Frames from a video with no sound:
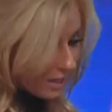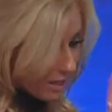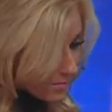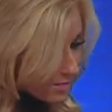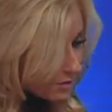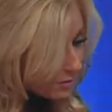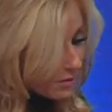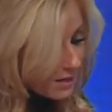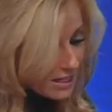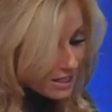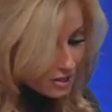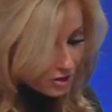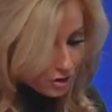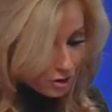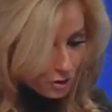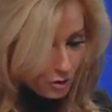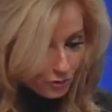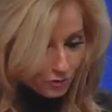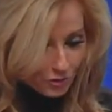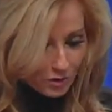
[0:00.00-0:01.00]
let me read it to
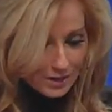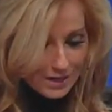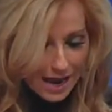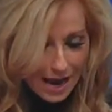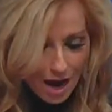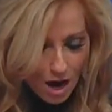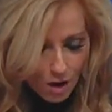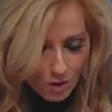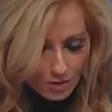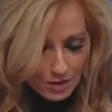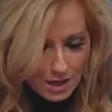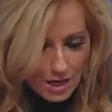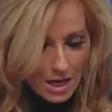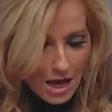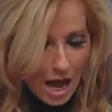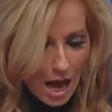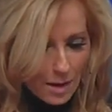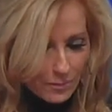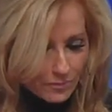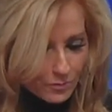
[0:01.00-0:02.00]
you for now.
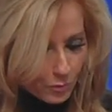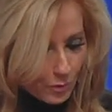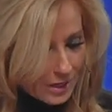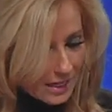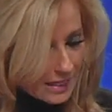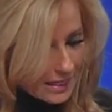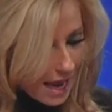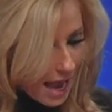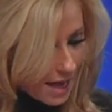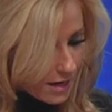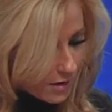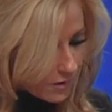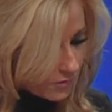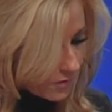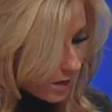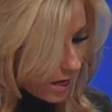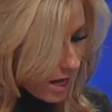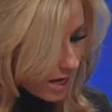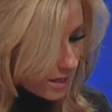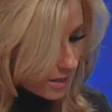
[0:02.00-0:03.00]
I'm reading out
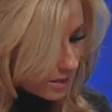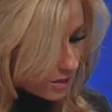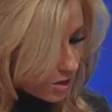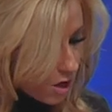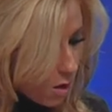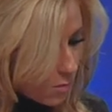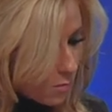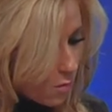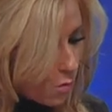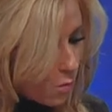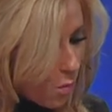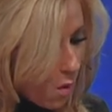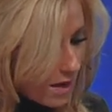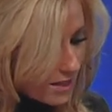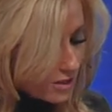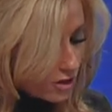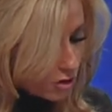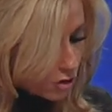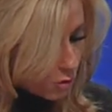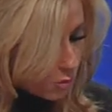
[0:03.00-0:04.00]
of Psalm
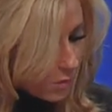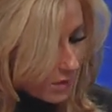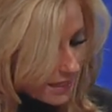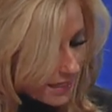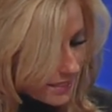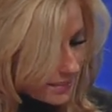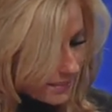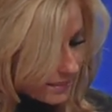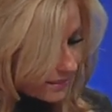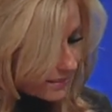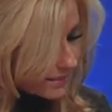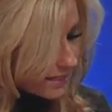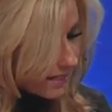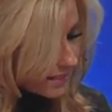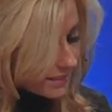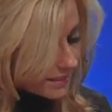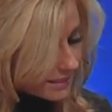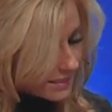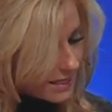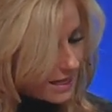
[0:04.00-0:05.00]

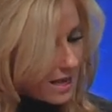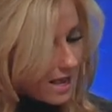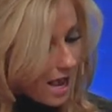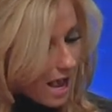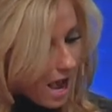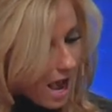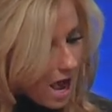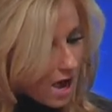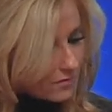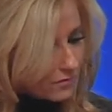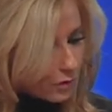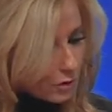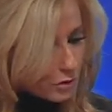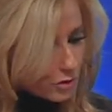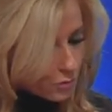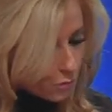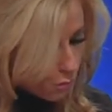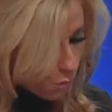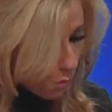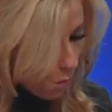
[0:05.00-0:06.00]
126,
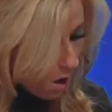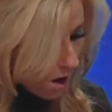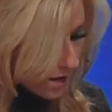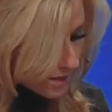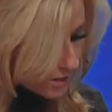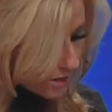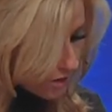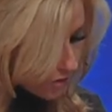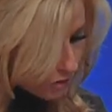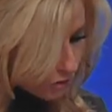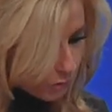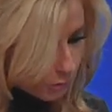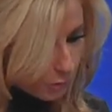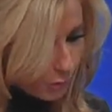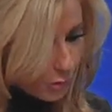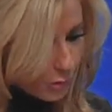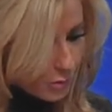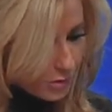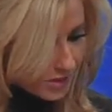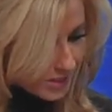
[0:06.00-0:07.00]
verse 1
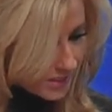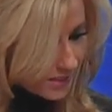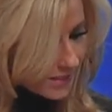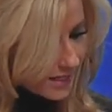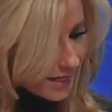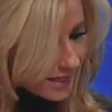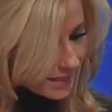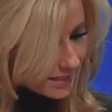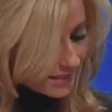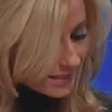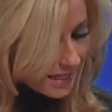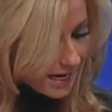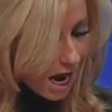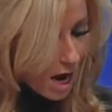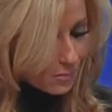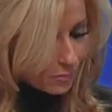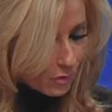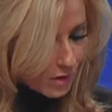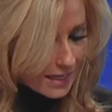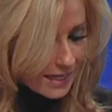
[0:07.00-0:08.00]
through 6, and
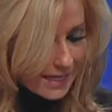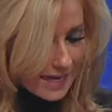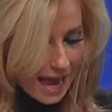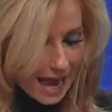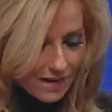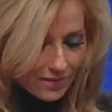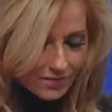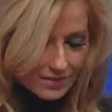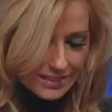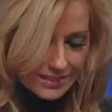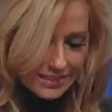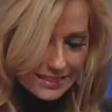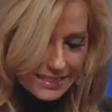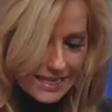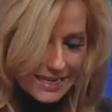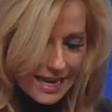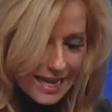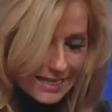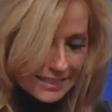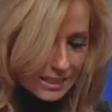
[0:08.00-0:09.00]
I'm reading out of the
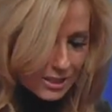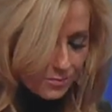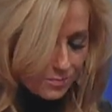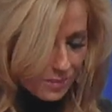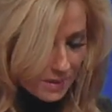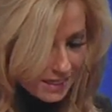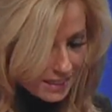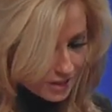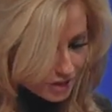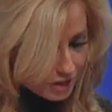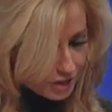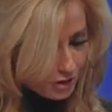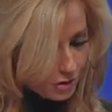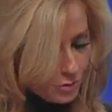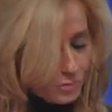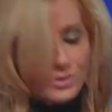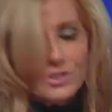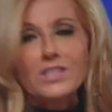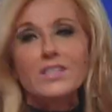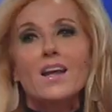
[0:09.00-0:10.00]
CSB to you
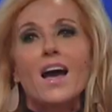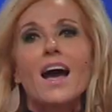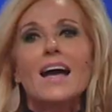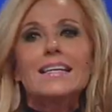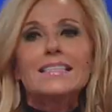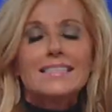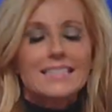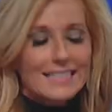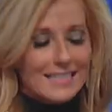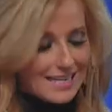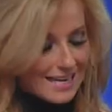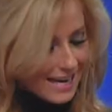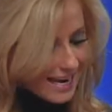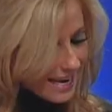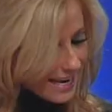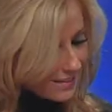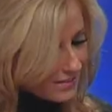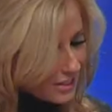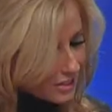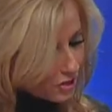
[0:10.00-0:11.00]
tonight
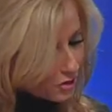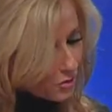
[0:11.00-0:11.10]
in this